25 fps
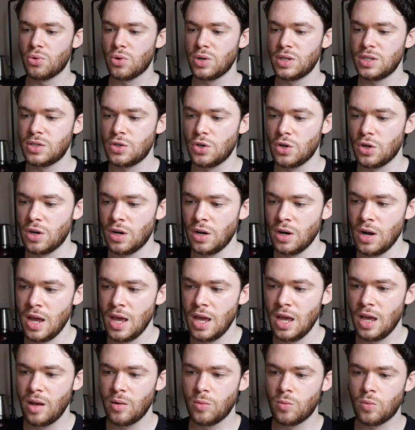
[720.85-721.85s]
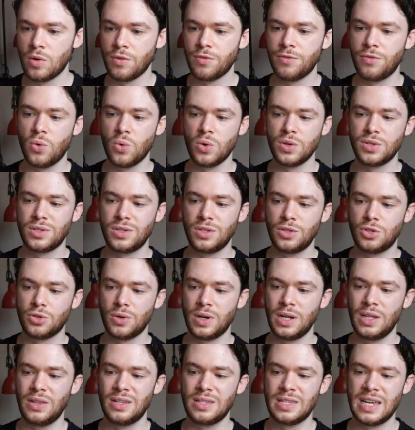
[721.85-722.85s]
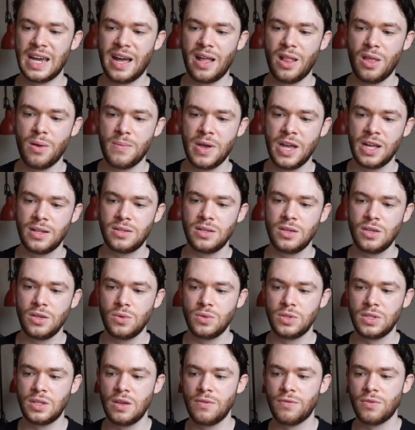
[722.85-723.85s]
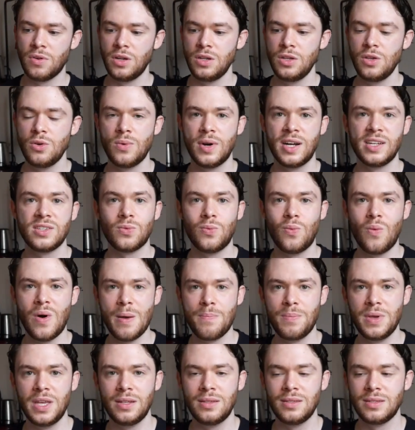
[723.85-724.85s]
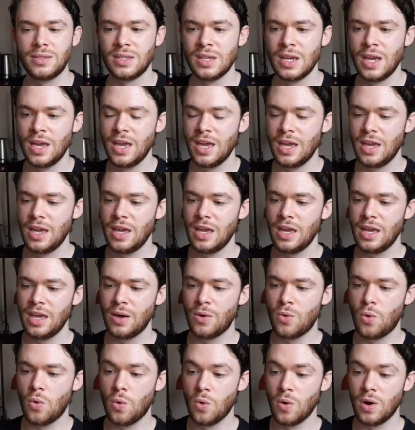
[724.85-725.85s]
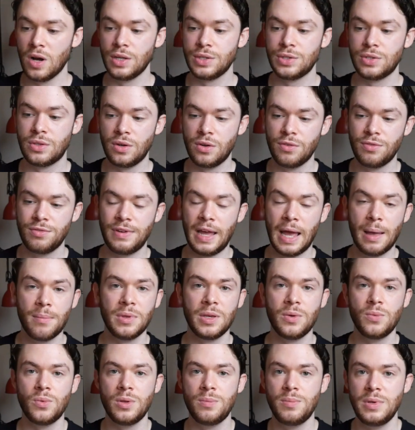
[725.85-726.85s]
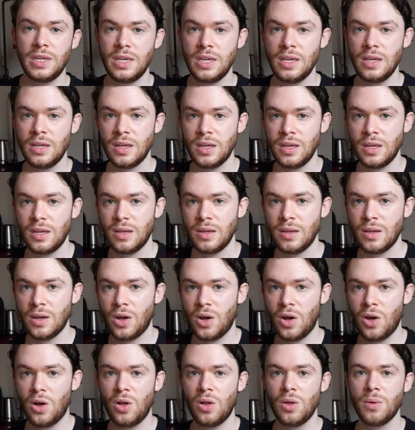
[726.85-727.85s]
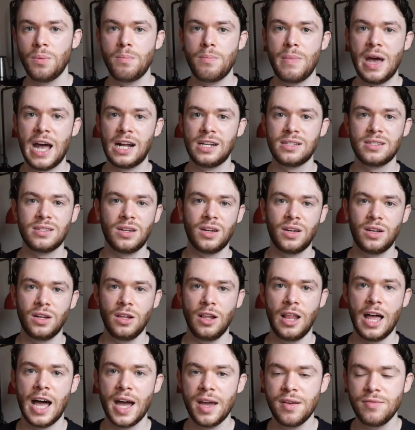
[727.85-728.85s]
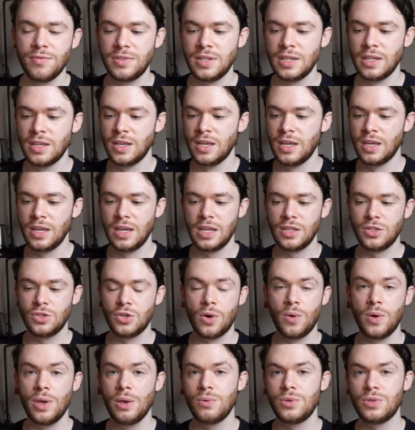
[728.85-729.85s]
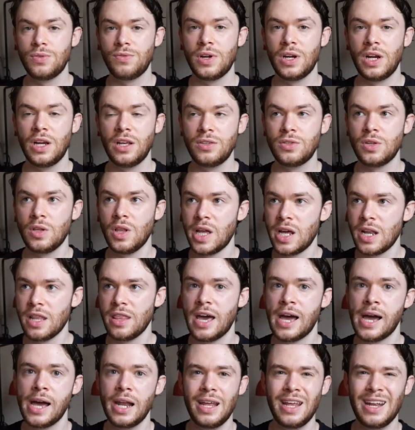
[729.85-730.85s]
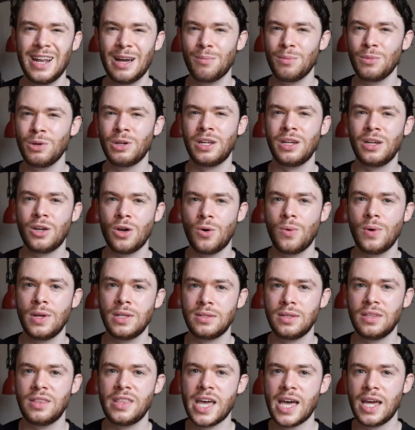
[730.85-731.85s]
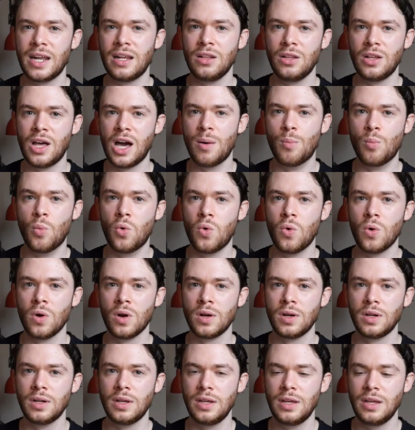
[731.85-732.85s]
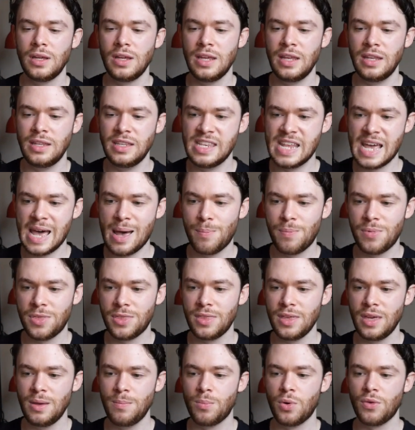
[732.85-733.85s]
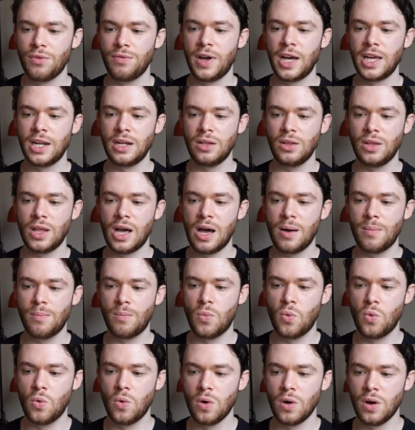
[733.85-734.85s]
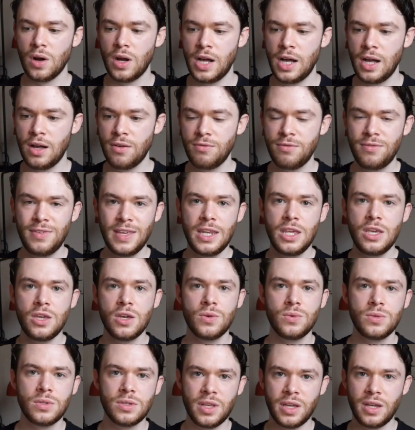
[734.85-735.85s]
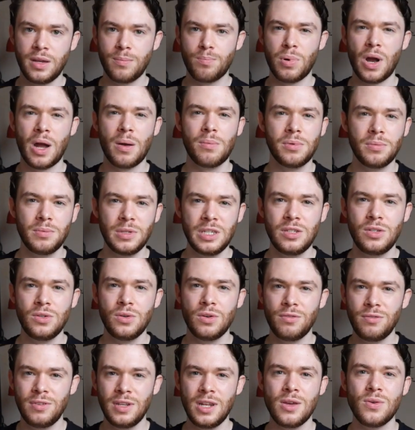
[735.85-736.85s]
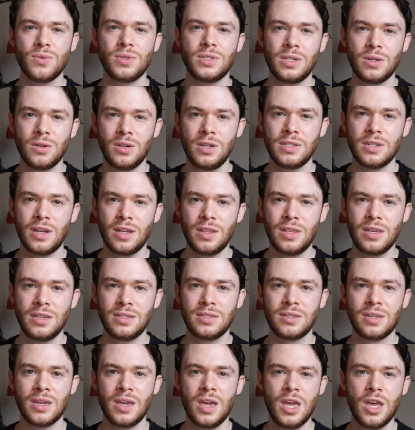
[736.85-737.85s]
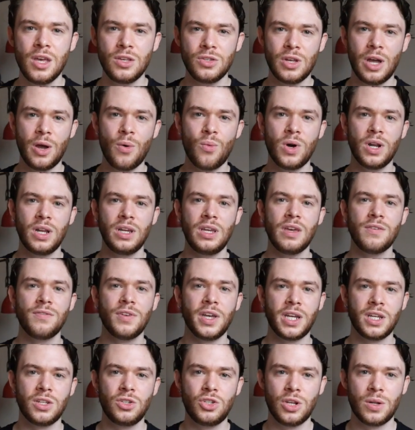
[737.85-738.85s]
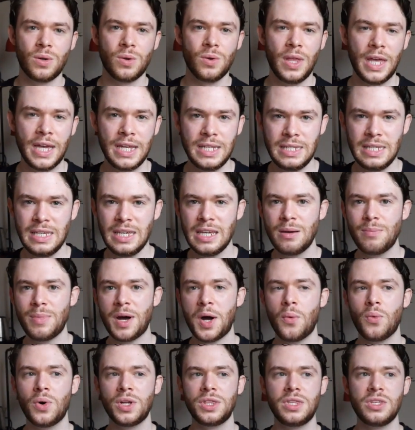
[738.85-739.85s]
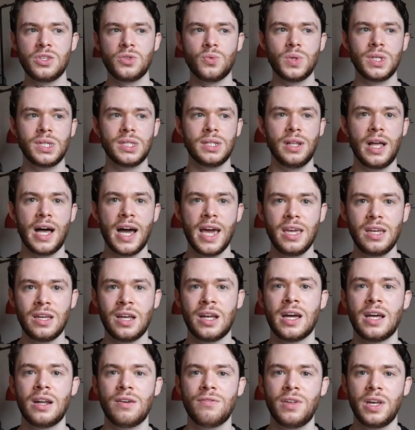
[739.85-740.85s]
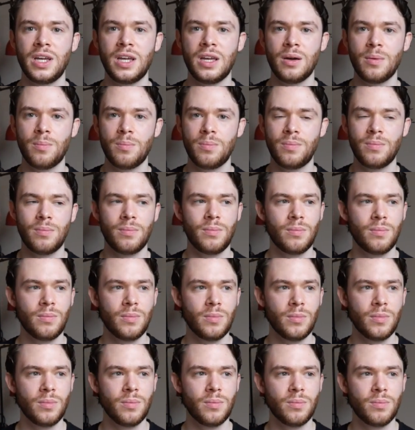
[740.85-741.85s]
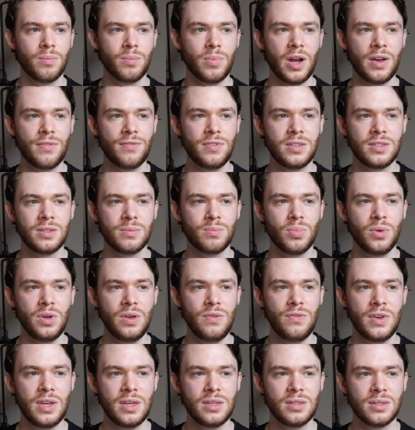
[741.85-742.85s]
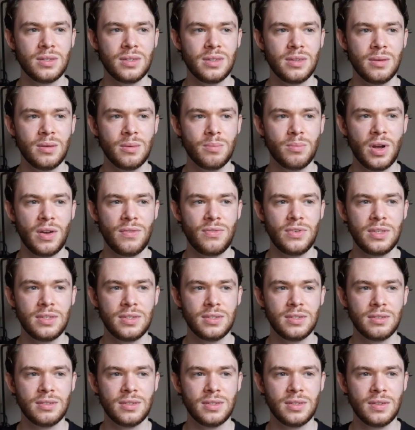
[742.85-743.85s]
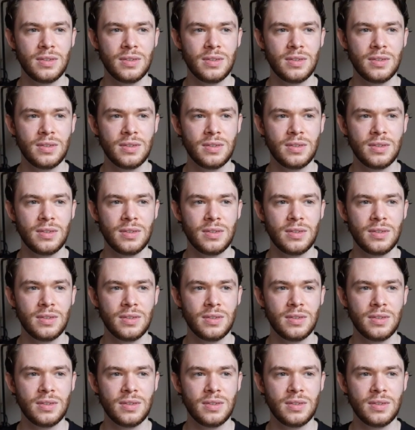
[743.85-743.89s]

prisoner and were forced to train the Taliban to use different US weapons, you know, or else their family would be all mass unalived. So it was very, there's a lot of that. And I'm going to go into that a lot more in depth and provide a lot more uh, videos, like probably do a video series on this. So I want to give like a general idea about what this was like, kind of like a preface, preface, preface.